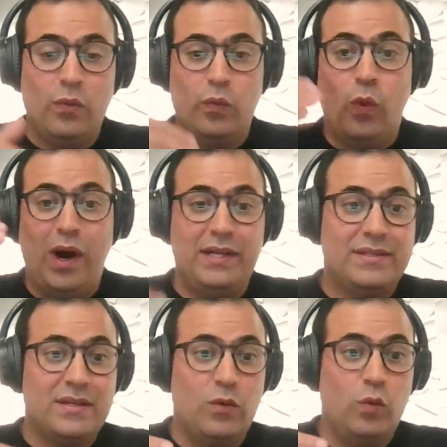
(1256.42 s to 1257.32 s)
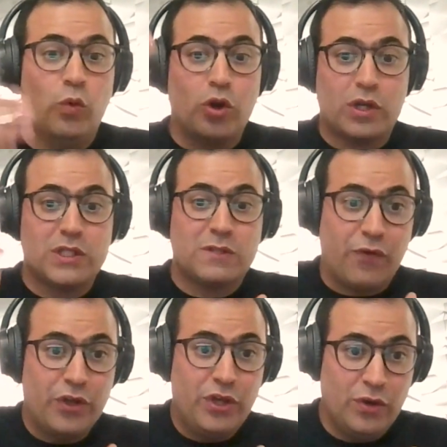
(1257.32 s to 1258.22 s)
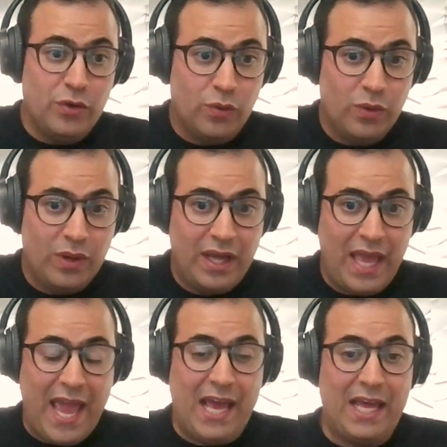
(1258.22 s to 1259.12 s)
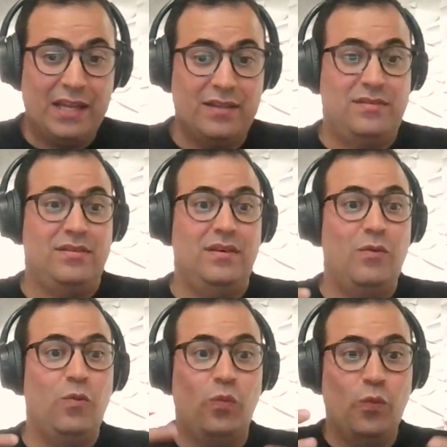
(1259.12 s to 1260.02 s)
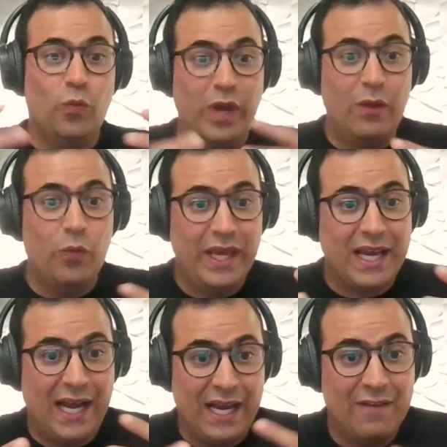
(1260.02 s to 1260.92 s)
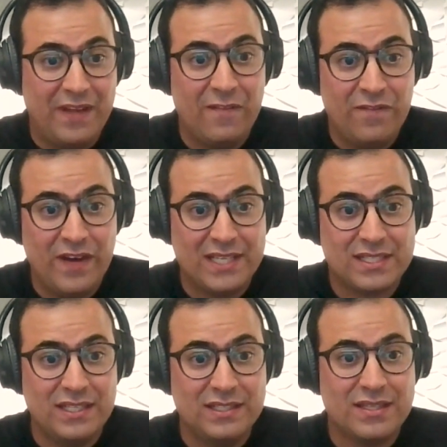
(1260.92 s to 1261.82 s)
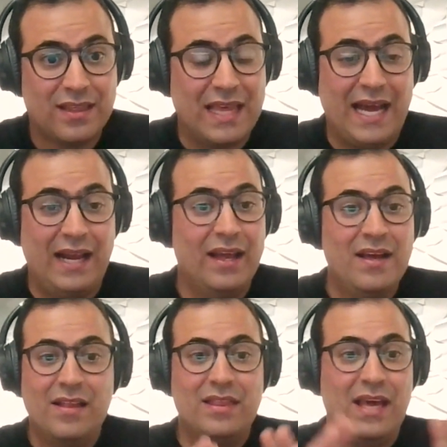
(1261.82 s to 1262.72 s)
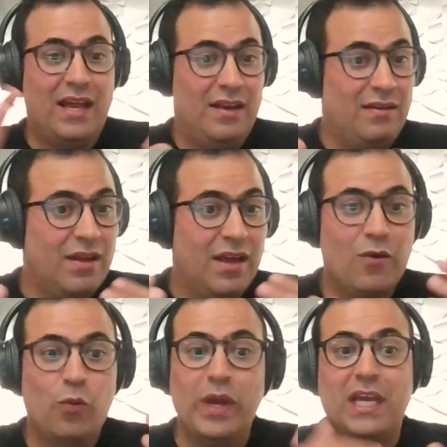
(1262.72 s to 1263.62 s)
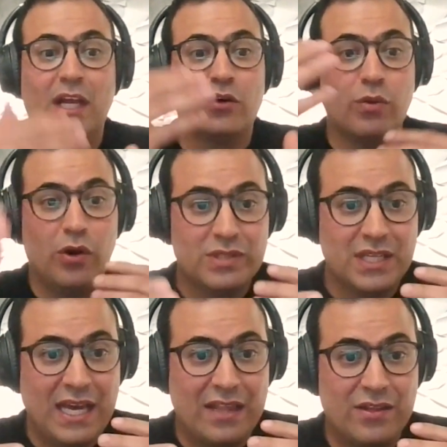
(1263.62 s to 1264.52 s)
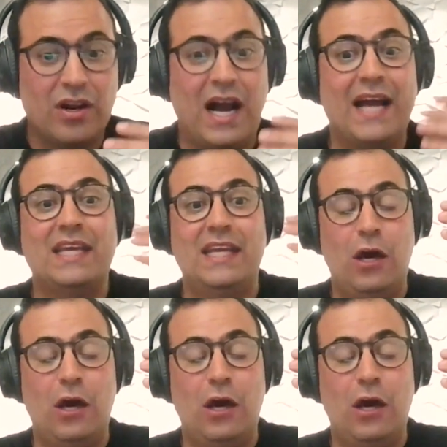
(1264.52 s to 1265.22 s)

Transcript: what works for you and we kind of invest into that, then we can grow together. I can